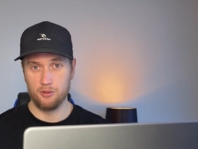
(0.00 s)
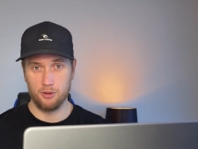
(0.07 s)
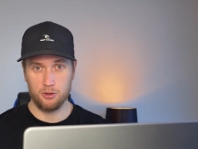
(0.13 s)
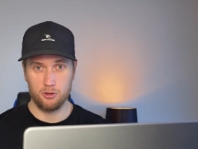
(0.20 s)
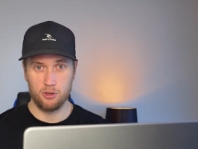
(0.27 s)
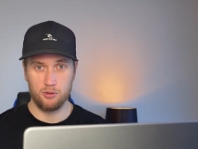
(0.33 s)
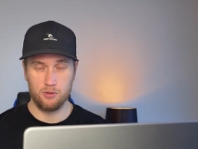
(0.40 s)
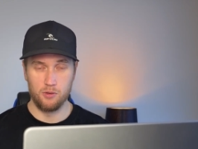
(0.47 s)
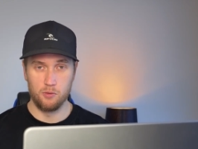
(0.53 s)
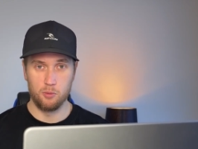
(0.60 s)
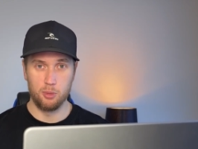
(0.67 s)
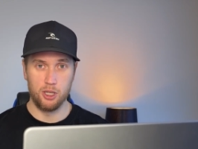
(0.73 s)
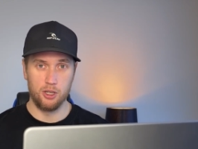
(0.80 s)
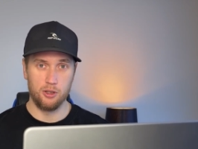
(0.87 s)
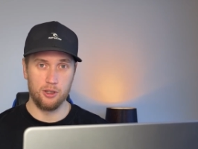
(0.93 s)
I'm not sure if
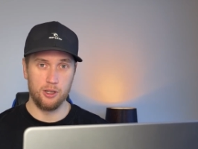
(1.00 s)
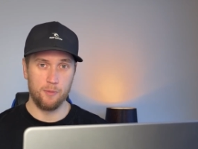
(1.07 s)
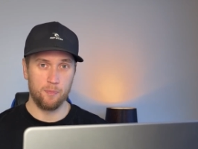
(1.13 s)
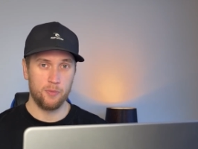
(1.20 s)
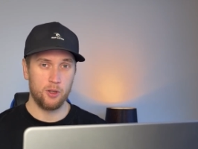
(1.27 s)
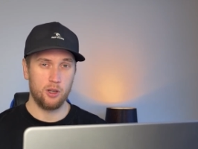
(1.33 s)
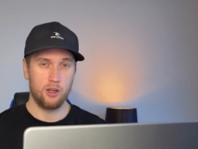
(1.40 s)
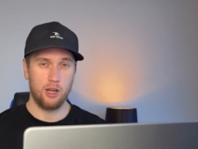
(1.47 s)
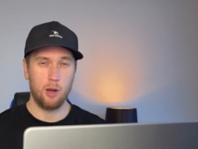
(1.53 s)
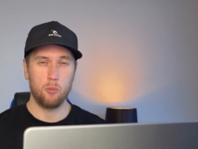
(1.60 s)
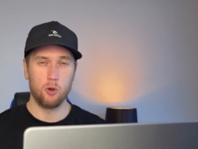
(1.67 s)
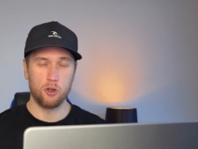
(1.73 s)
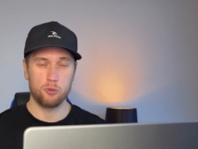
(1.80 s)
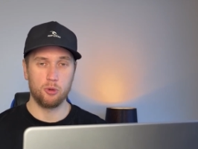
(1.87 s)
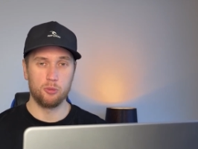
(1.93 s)
you've been on there.
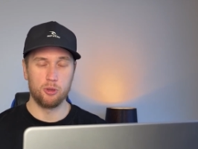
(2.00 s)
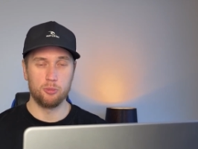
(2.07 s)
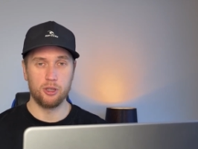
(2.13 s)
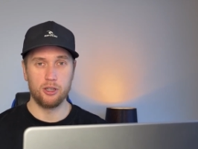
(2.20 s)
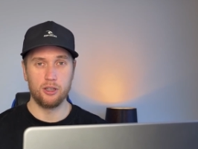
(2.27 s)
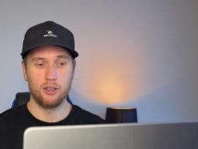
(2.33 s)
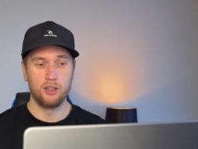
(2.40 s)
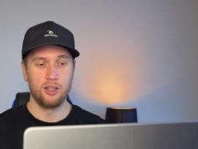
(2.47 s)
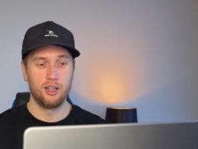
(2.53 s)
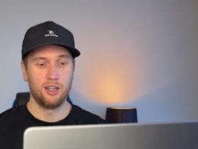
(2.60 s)
Upwork's probably better